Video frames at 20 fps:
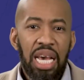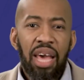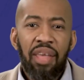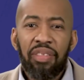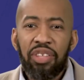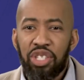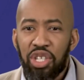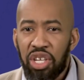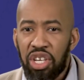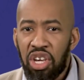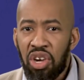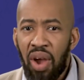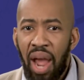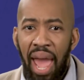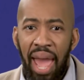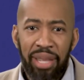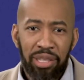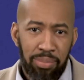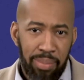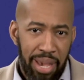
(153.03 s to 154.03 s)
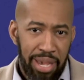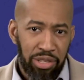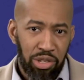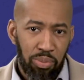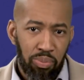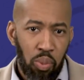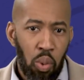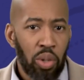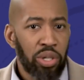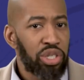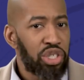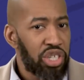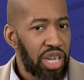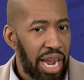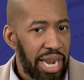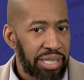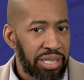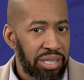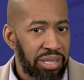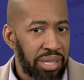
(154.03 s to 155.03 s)
The SECURE Act makes important
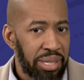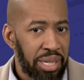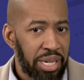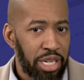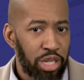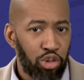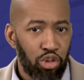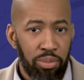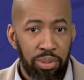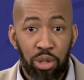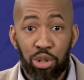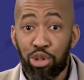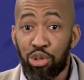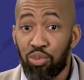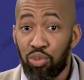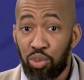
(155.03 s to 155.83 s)
changes to the distribution